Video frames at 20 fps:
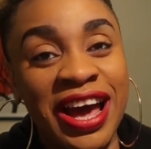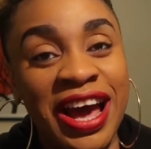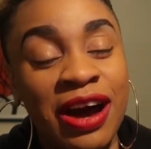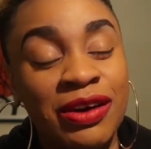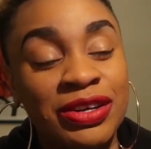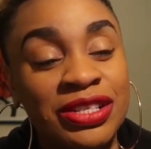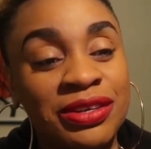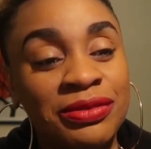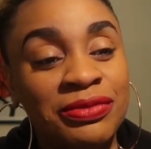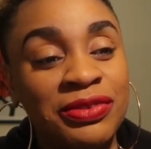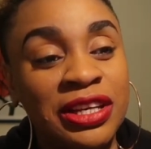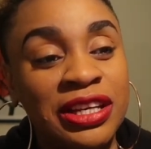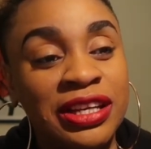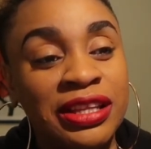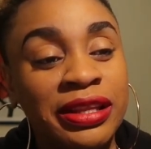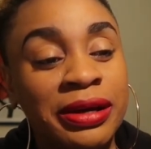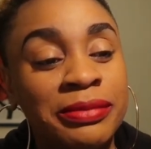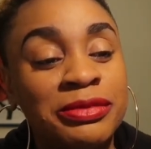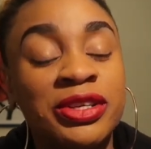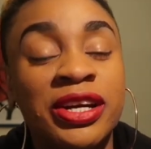I wasn't
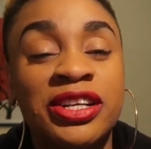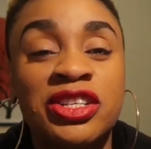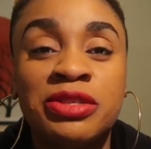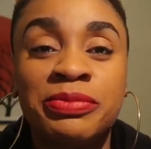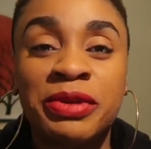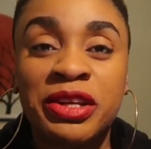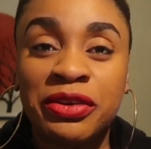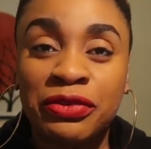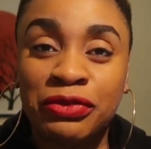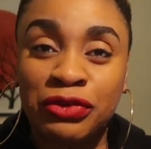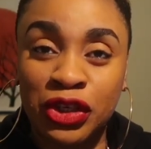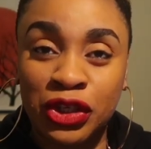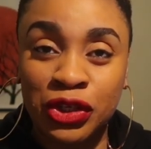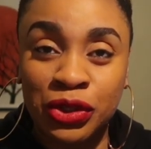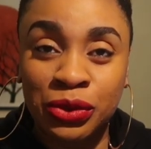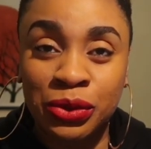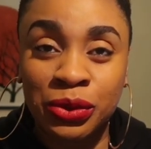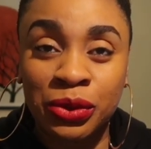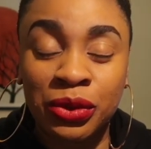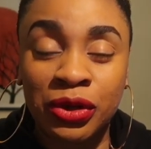feeling them, so I just made a
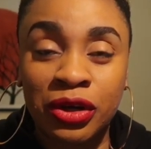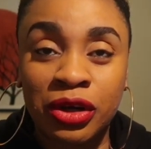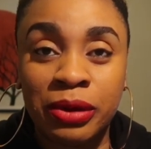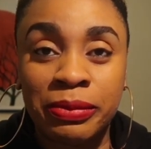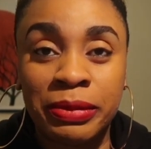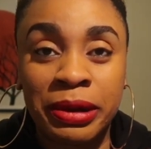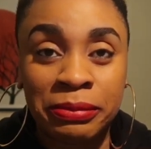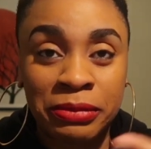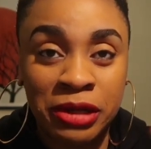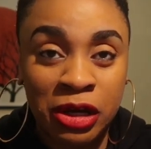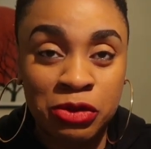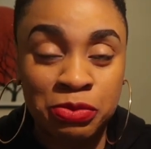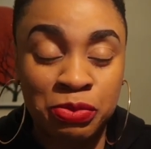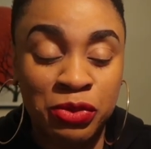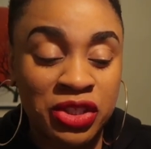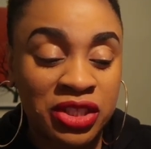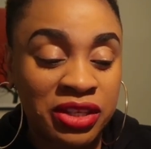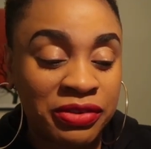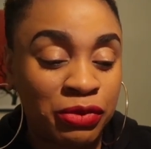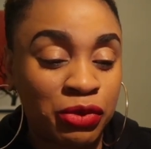video. I'll
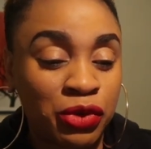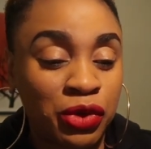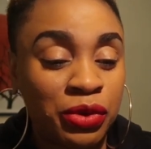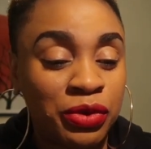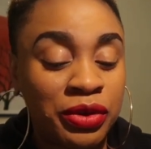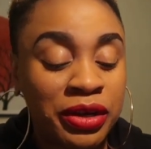put it for you